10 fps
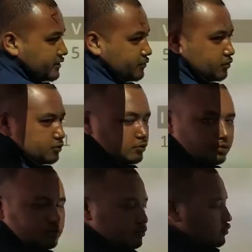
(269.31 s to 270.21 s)
equal to 2.
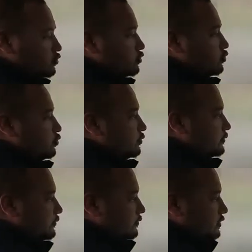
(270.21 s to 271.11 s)

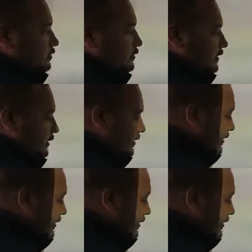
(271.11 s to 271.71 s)
Okay.